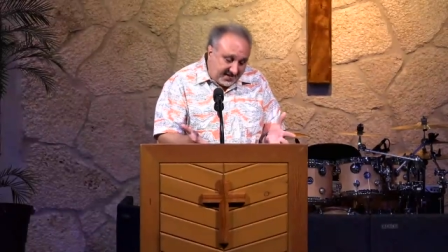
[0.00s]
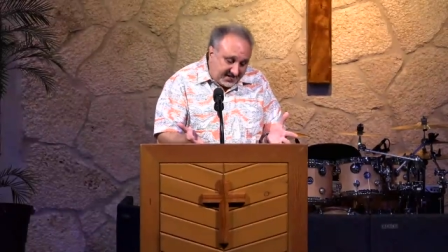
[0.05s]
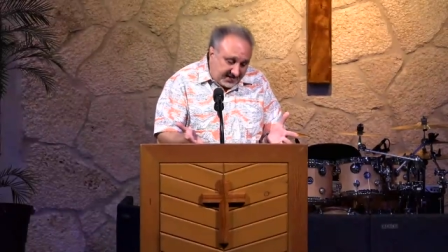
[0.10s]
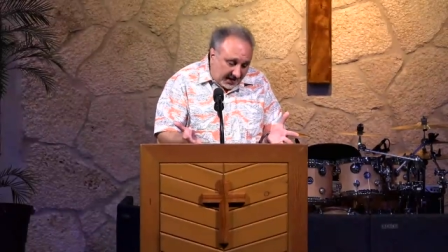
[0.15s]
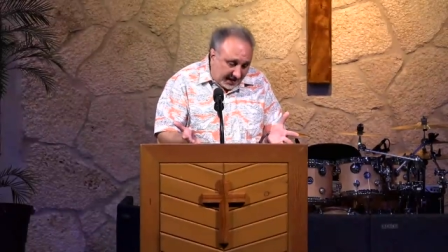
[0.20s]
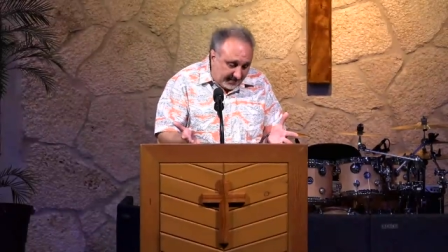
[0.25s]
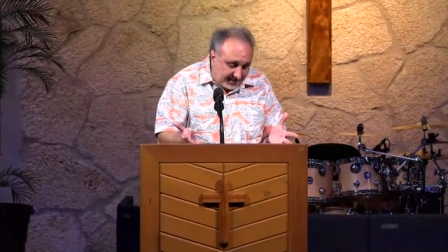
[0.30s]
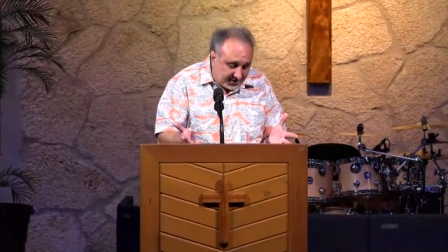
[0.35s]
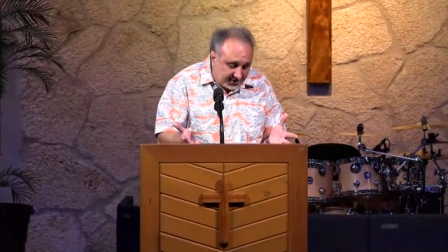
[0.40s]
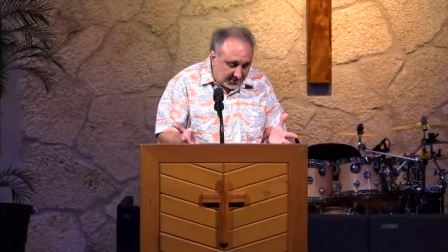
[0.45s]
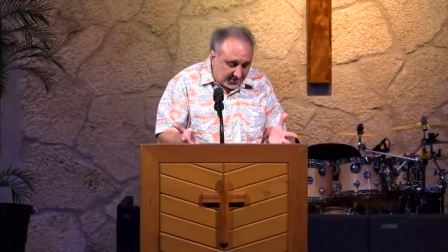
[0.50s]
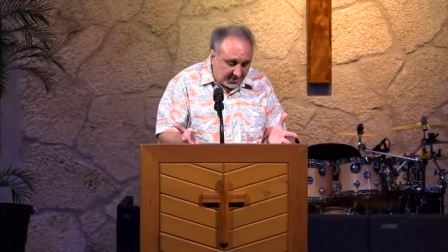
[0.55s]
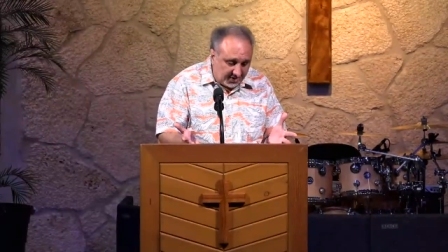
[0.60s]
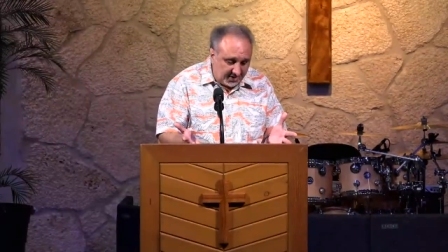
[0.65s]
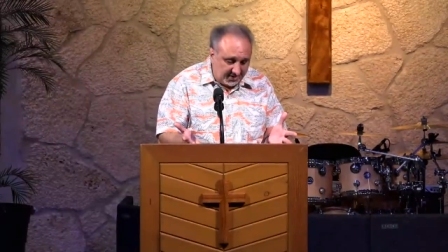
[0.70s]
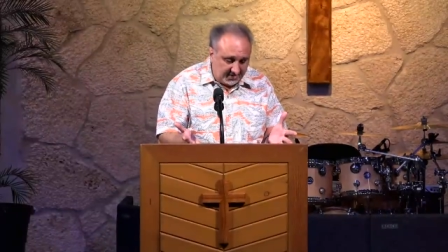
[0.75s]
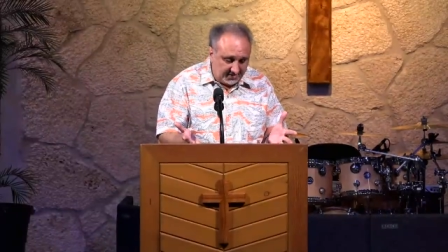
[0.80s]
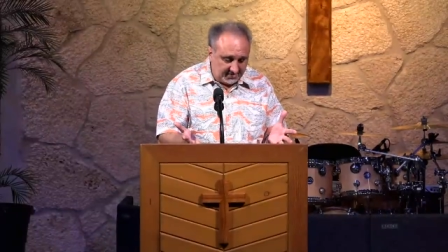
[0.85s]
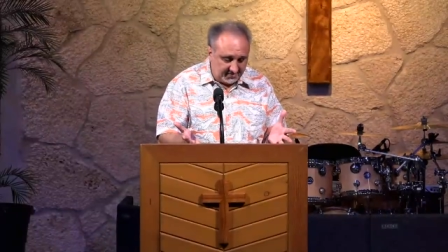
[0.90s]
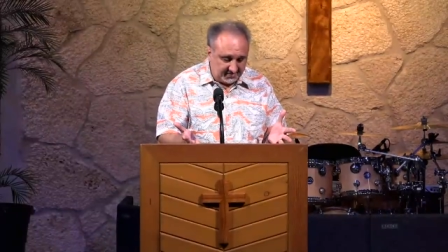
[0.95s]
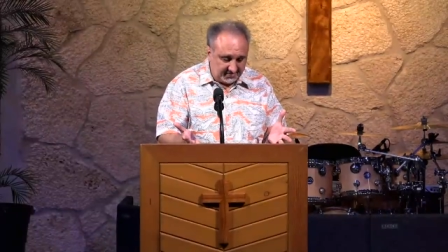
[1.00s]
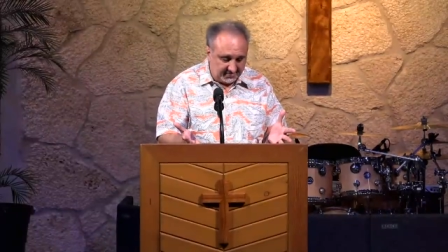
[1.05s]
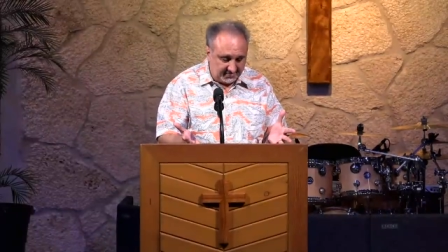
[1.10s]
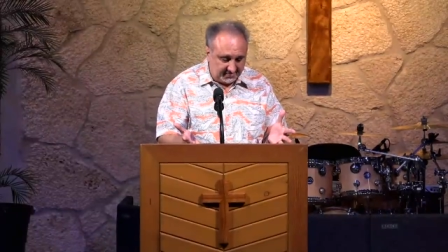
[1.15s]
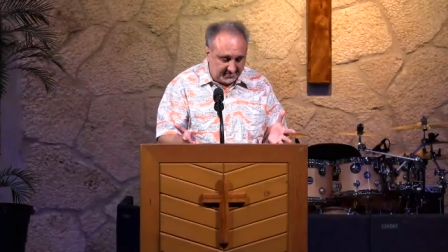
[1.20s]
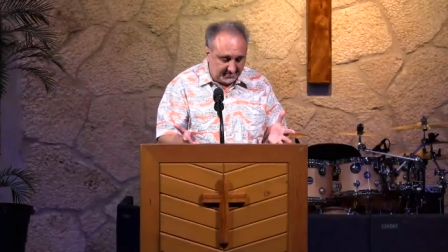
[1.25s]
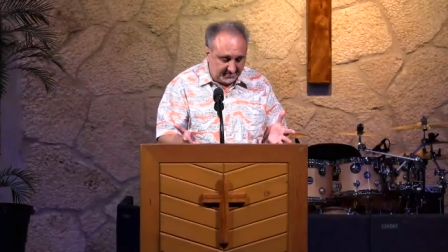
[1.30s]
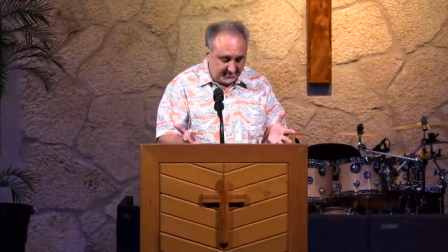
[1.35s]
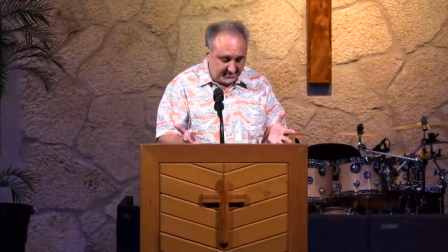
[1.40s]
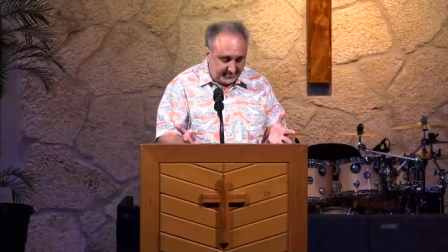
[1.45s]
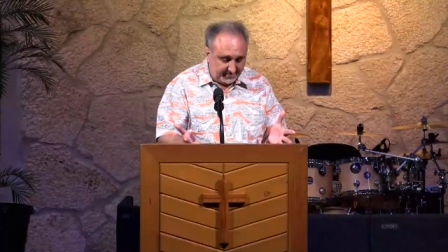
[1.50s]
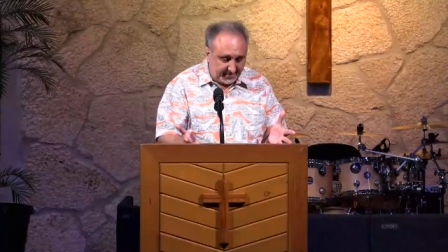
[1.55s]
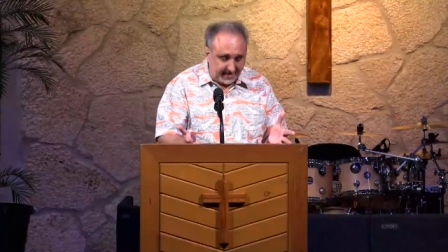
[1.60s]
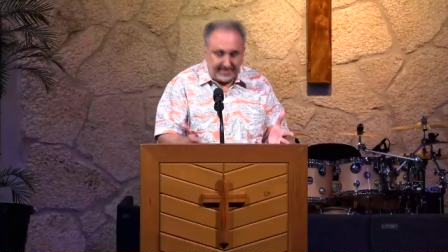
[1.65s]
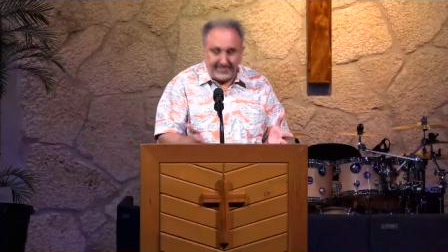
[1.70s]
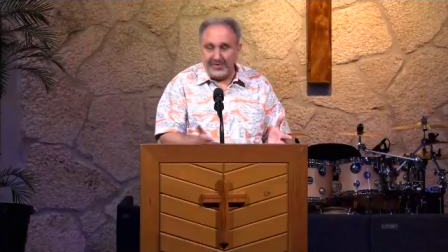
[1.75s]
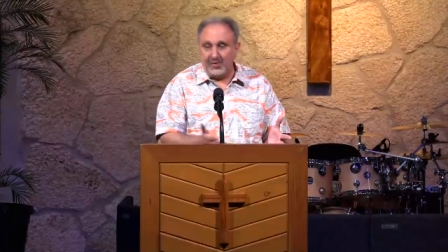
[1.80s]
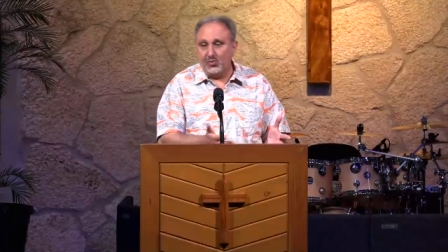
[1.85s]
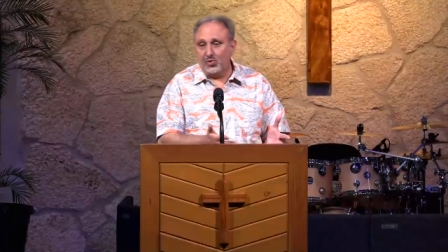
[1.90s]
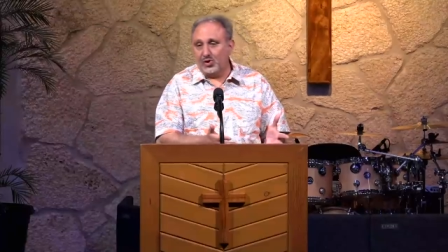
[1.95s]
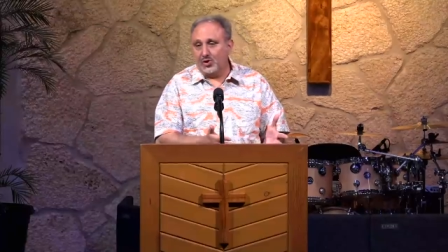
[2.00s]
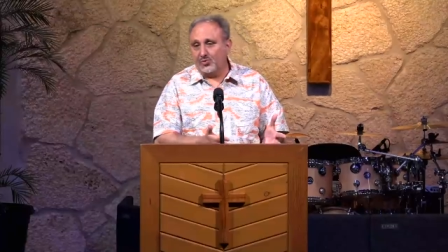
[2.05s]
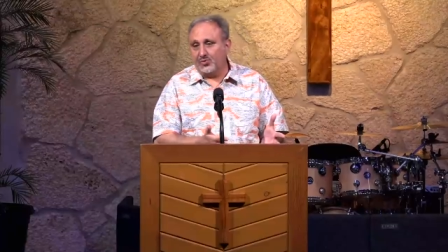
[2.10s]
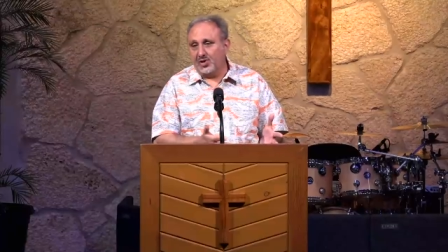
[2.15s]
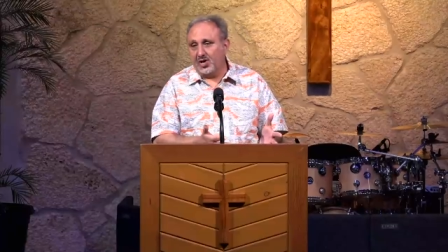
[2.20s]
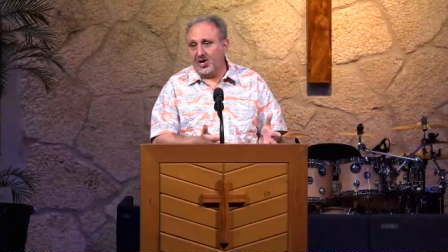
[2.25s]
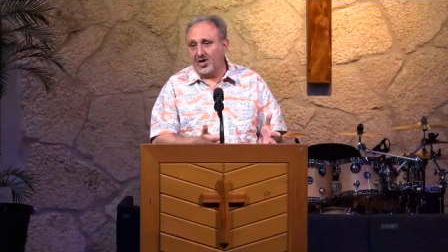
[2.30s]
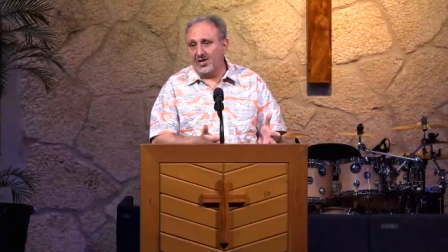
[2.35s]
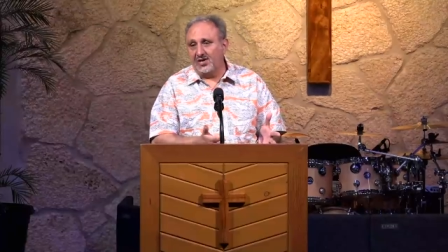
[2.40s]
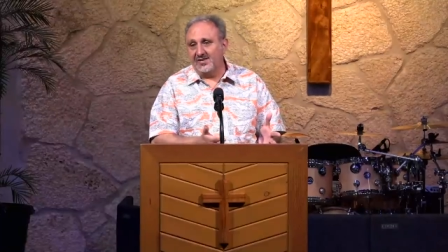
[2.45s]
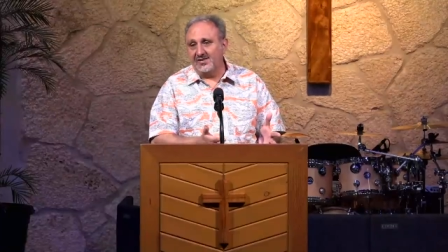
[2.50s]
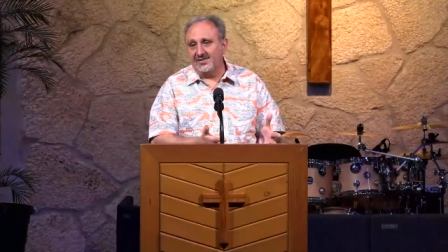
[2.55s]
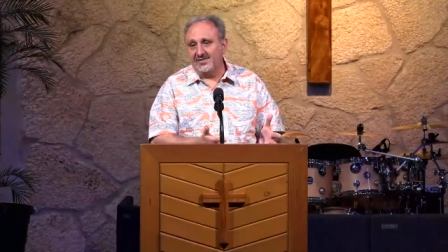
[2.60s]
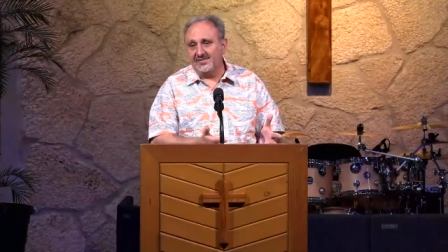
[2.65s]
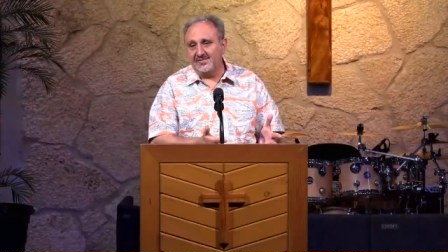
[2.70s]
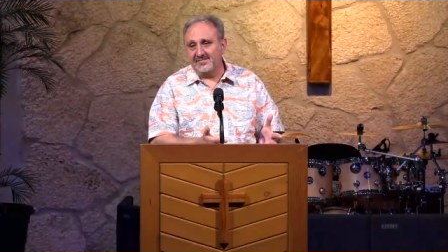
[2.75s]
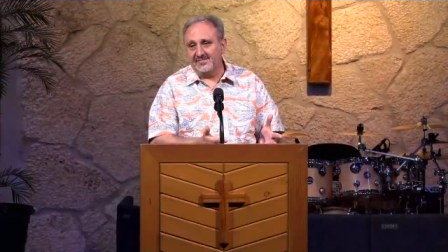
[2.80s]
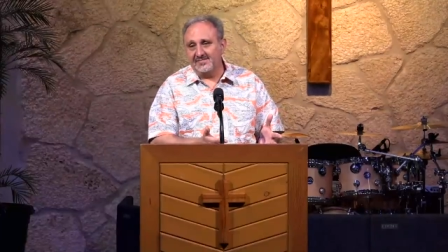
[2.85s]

the timing's wrong. Maybe we're wrong.